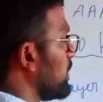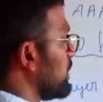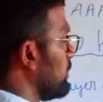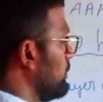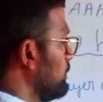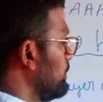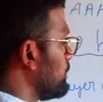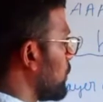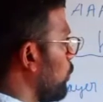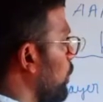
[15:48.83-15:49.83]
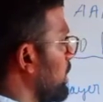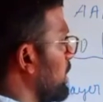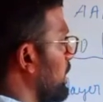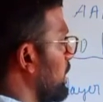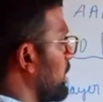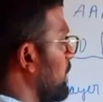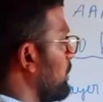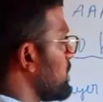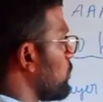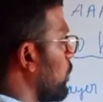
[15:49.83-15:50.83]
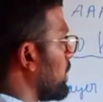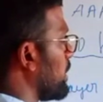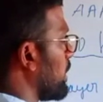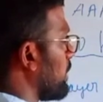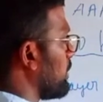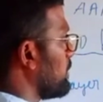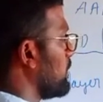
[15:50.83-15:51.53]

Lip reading: 1n, n means 1n.